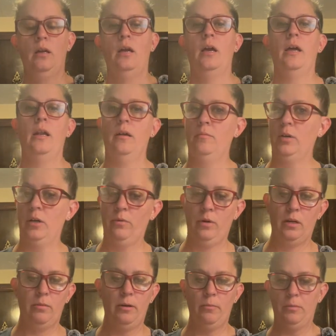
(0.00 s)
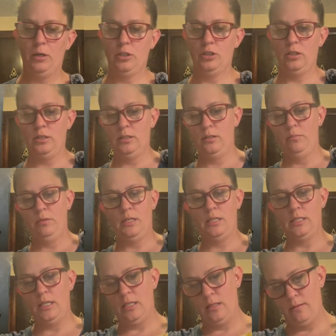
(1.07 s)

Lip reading: And I'm not worried about botulism because it